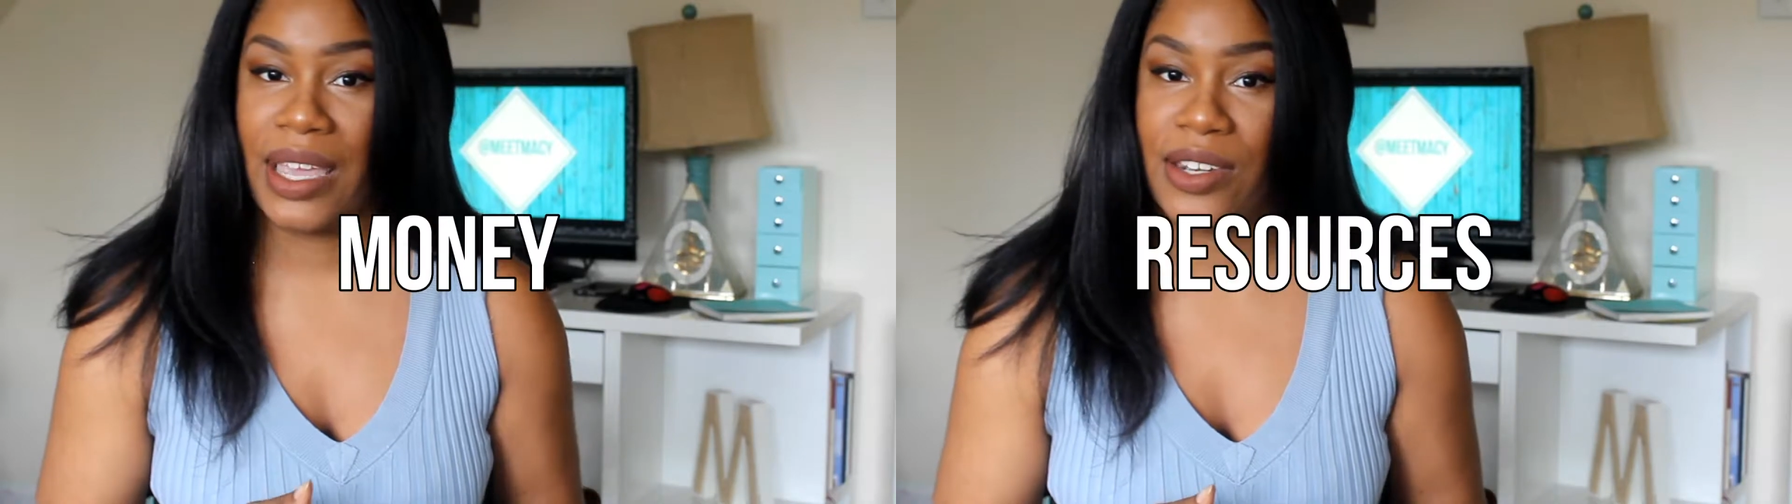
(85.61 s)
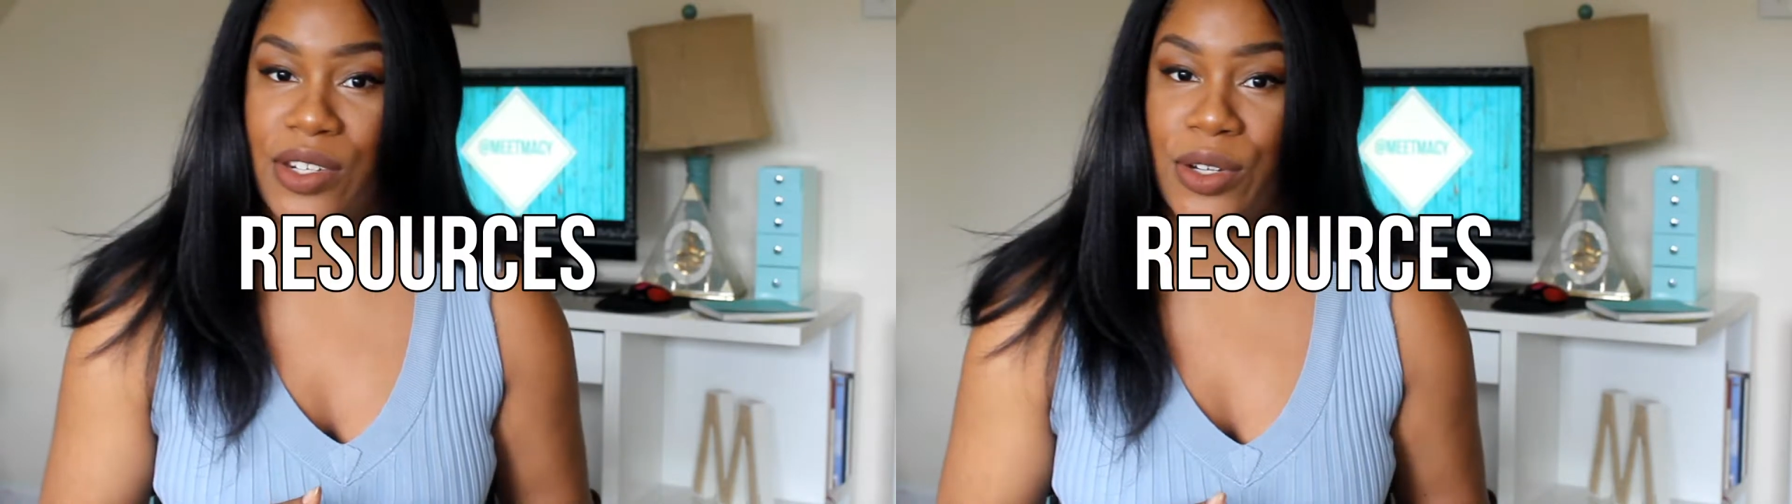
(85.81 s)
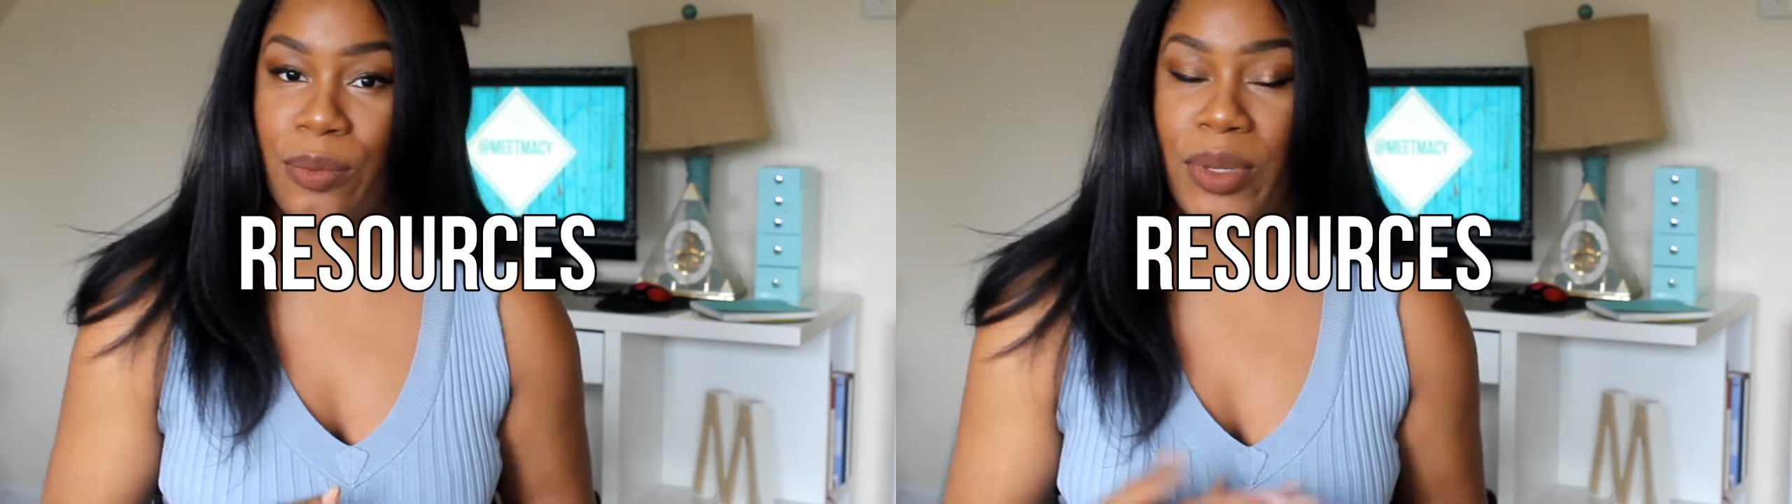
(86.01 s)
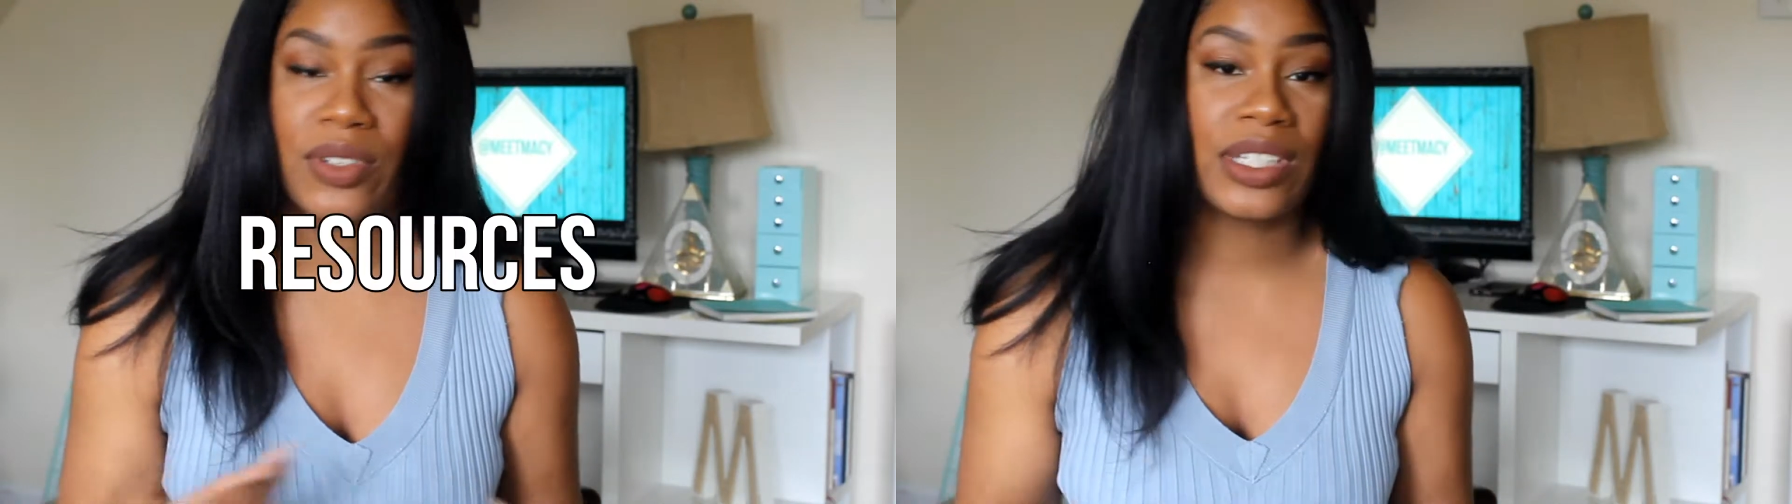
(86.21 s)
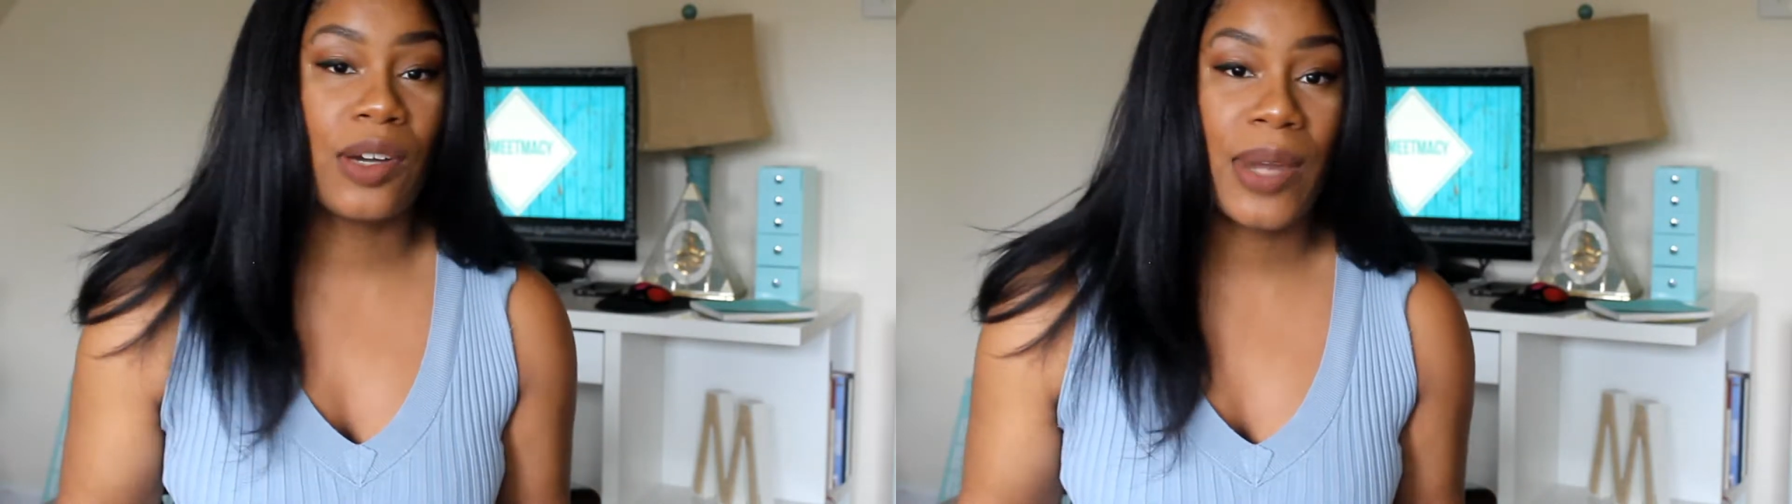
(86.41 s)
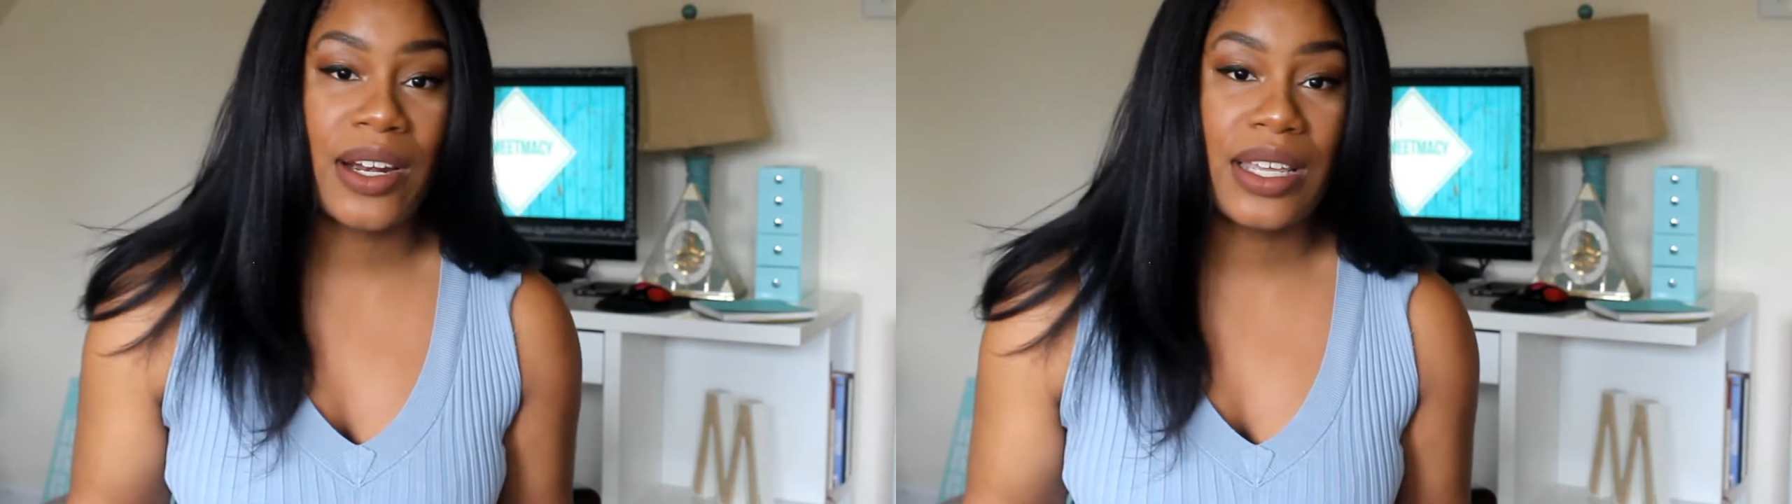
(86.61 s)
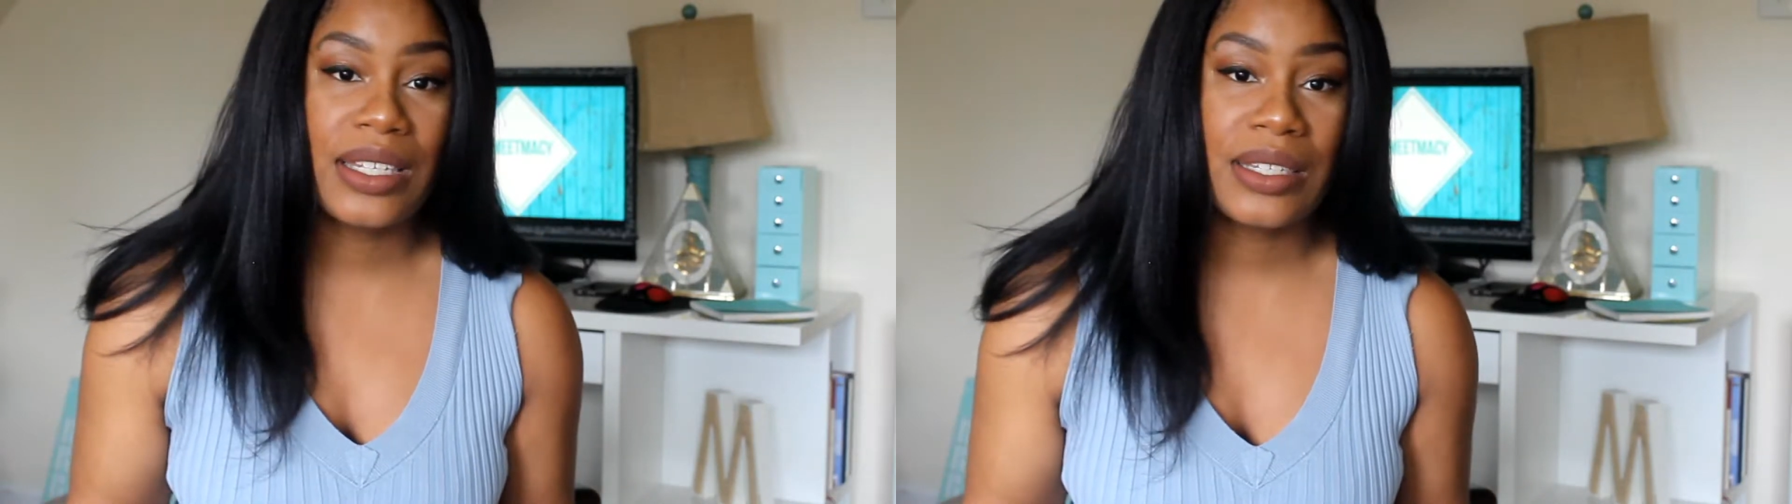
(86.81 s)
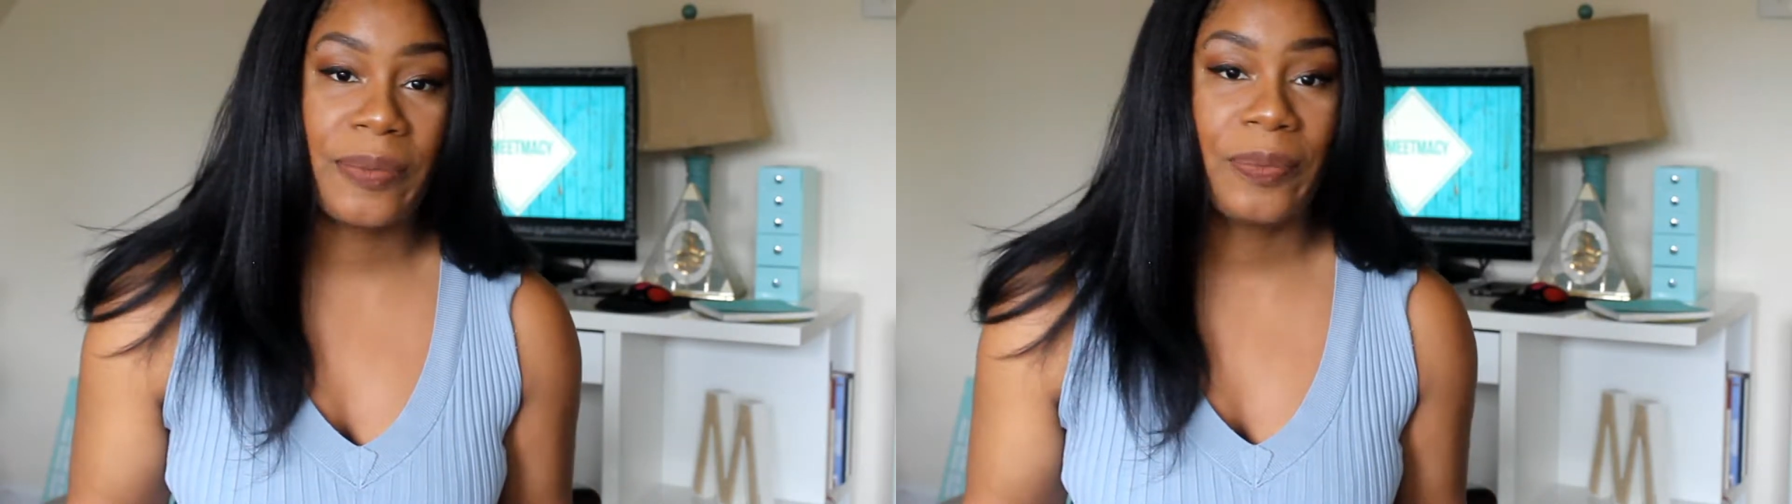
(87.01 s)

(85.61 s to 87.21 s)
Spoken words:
into building awareness.